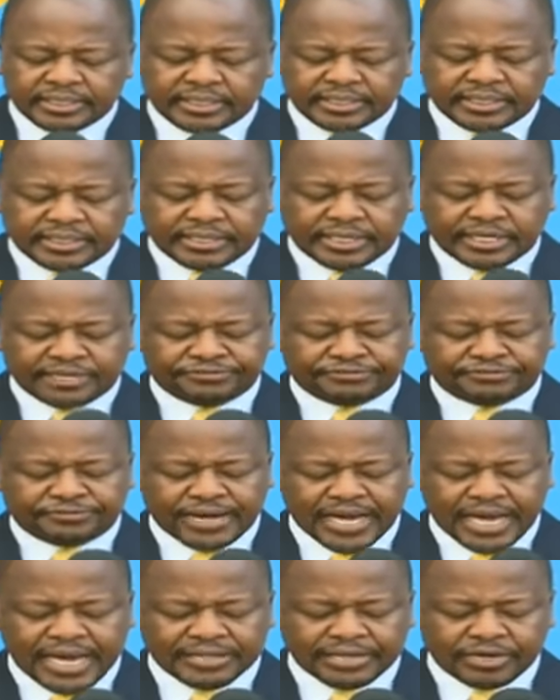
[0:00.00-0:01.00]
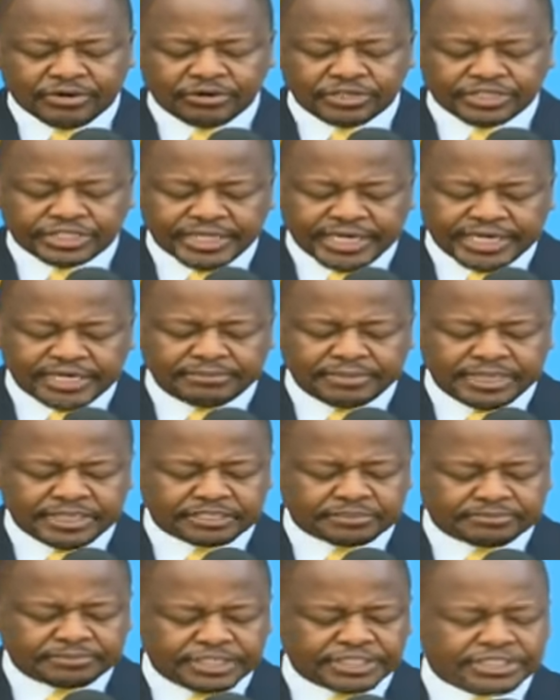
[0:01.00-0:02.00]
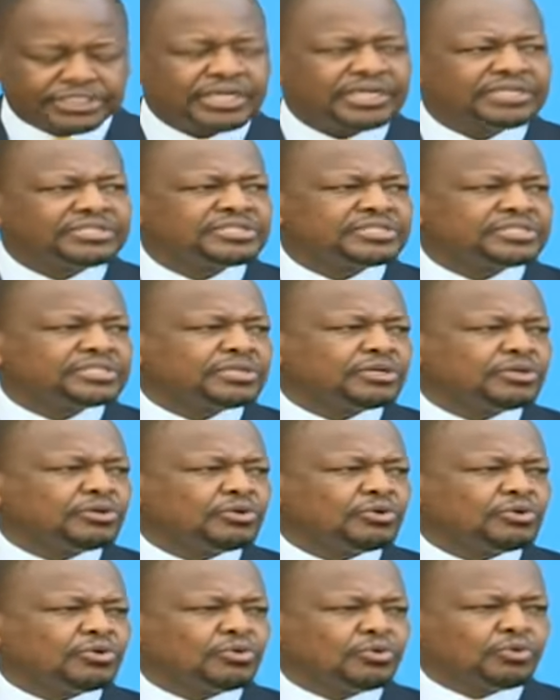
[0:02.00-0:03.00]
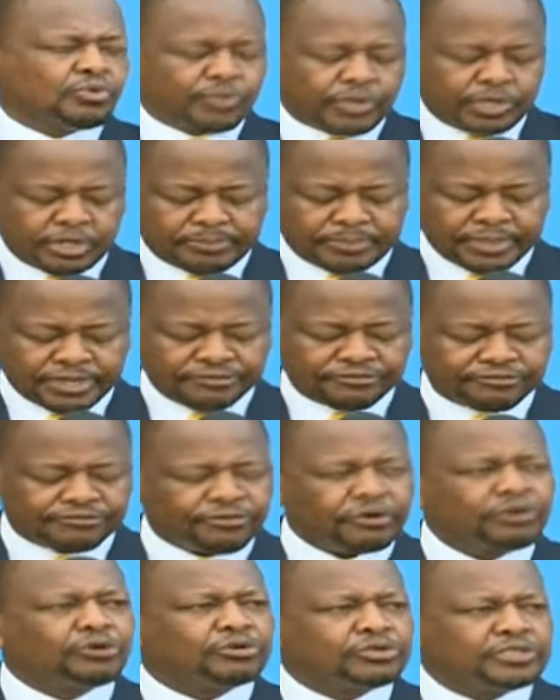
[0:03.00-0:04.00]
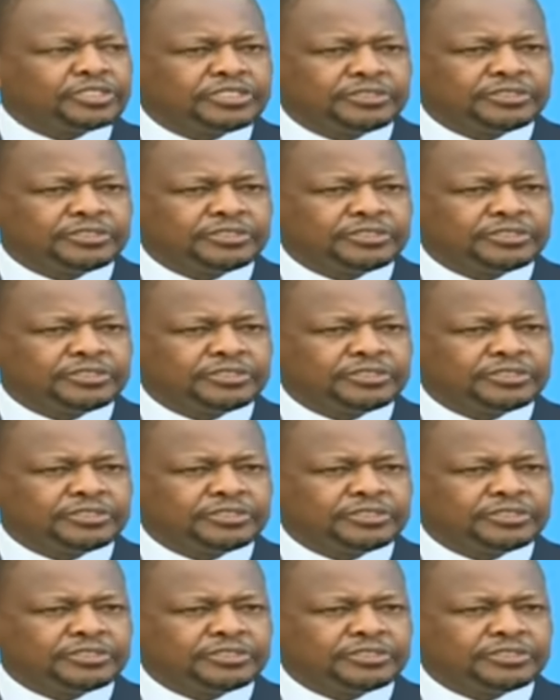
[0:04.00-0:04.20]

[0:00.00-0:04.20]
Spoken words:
that further containment measures will be followed.